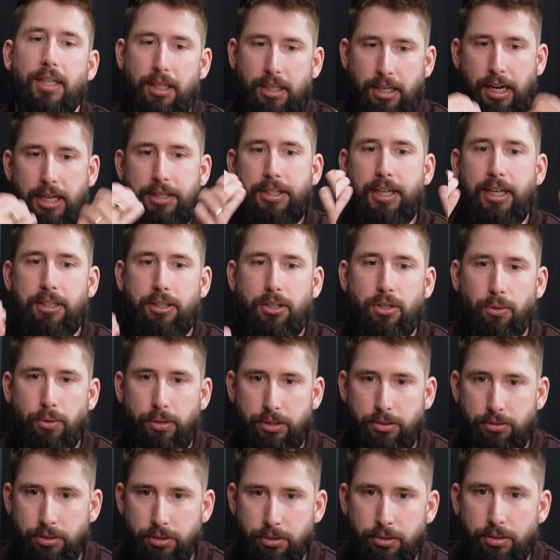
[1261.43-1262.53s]
And then going
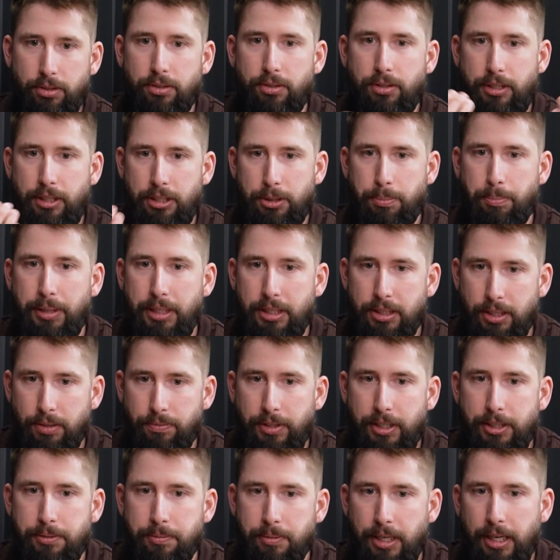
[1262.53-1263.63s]
through this piece of
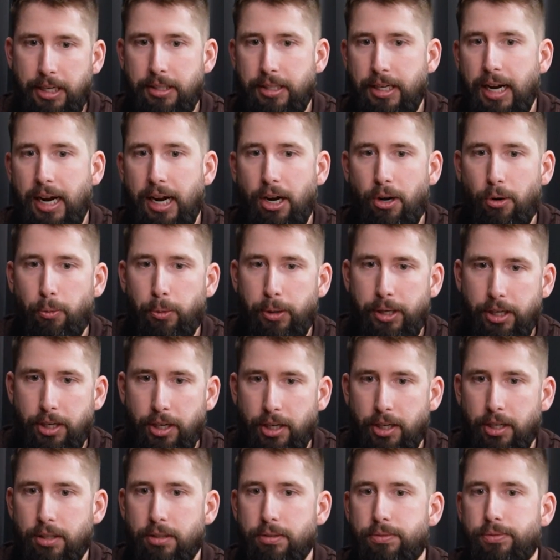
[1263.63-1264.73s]
it. And now we
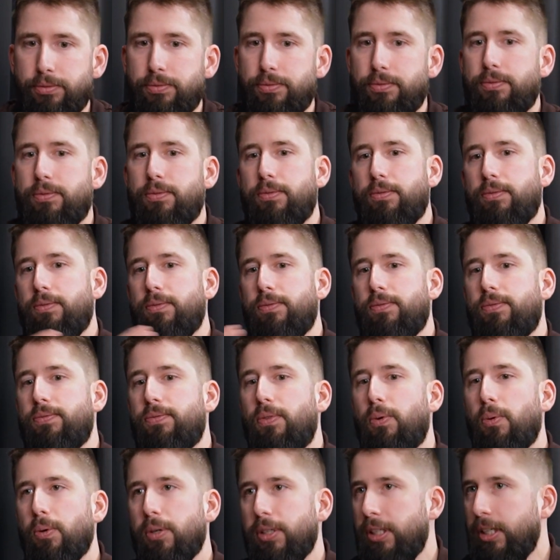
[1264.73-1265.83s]
are
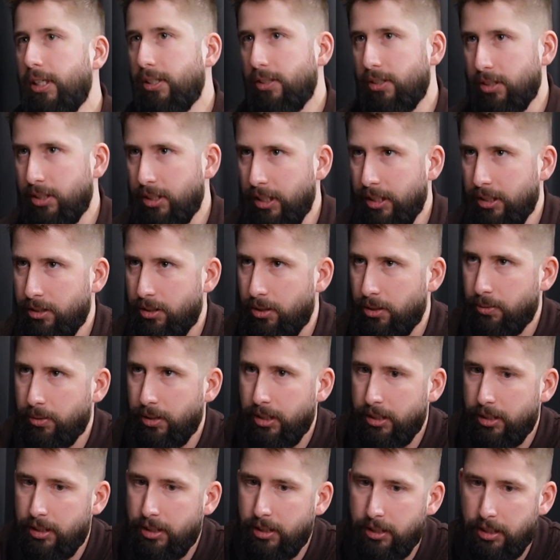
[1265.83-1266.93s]
4 years into
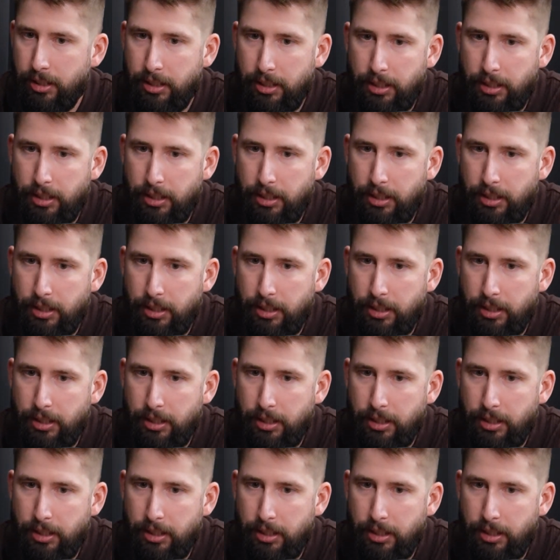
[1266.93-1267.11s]
it.